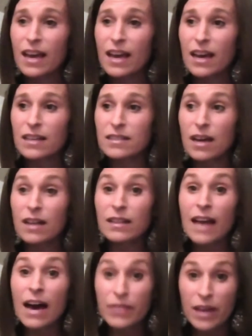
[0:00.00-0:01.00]
and
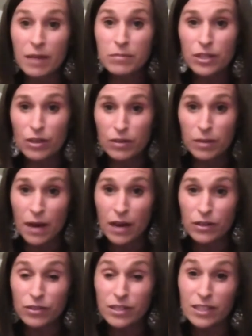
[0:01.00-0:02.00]
allow them to know the
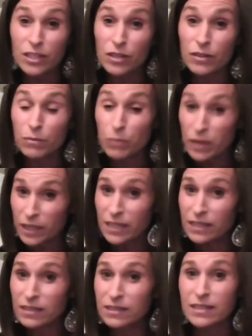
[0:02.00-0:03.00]
boundaries that you're
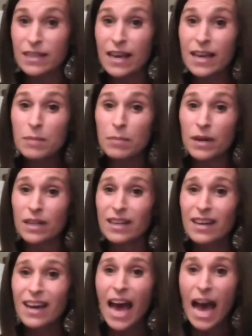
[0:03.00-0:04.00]
willing to take,
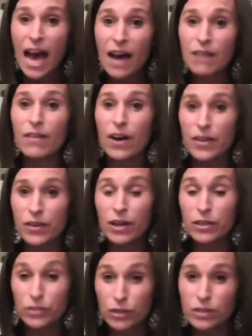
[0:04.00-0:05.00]
but have other
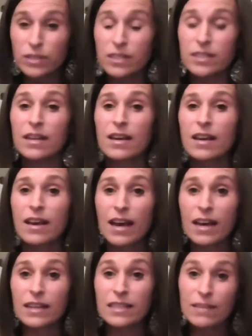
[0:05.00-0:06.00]
adults
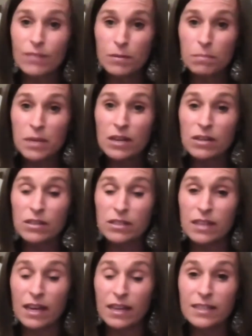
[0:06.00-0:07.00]
mm. and even
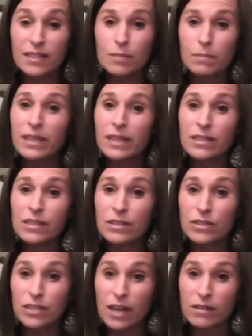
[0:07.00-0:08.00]
peers that can speak into
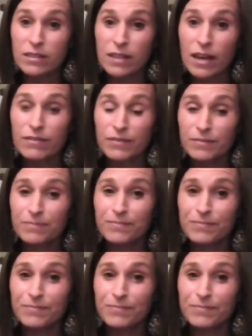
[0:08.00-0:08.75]
your child's life.